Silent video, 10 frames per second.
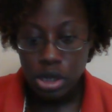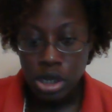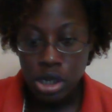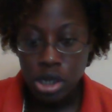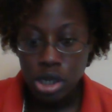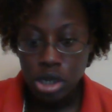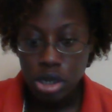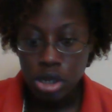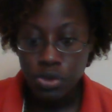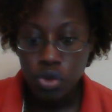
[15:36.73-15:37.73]

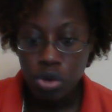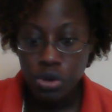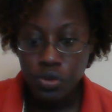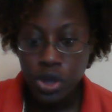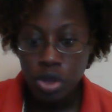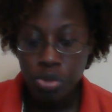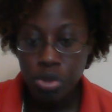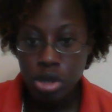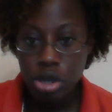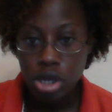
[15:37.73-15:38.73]
And if you're on
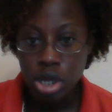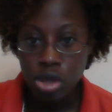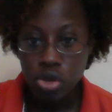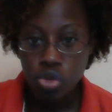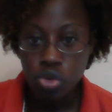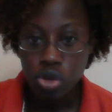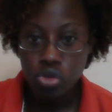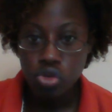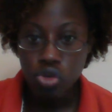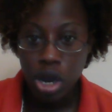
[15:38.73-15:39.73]
Facebook and you
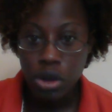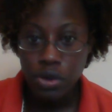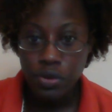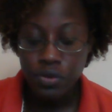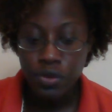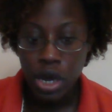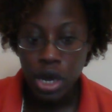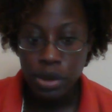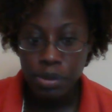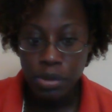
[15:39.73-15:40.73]
want to try to
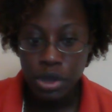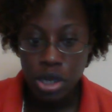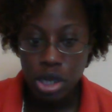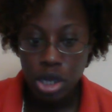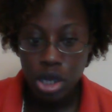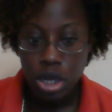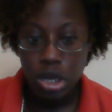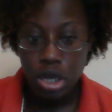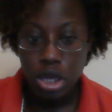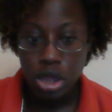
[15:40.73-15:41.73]
find me,
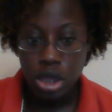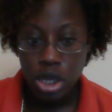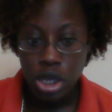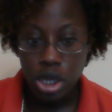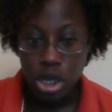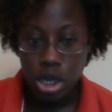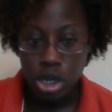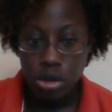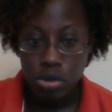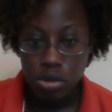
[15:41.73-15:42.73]

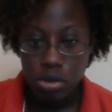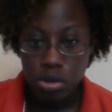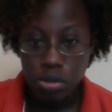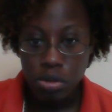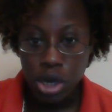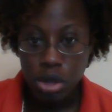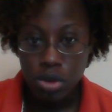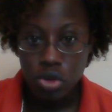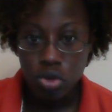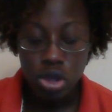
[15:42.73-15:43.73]
then my
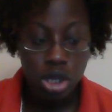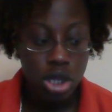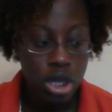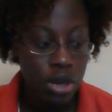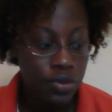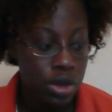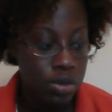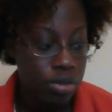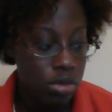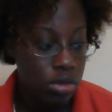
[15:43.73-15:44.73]
name is Christine
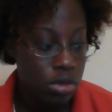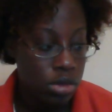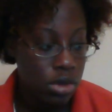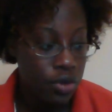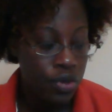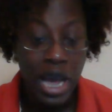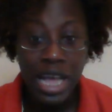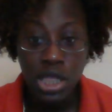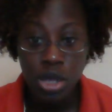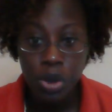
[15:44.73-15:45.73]
Sullivan. For the
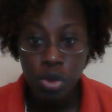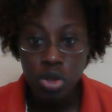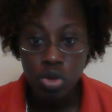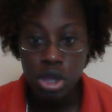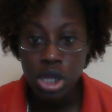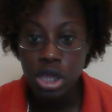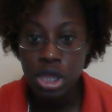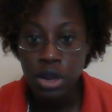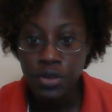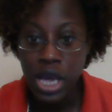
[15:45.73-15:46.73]
IC people, it's Christine
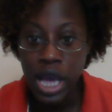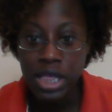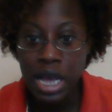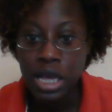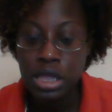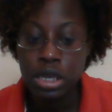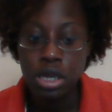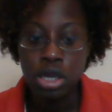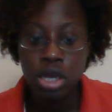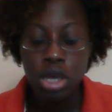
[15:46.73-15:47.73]
Sullivan has IC.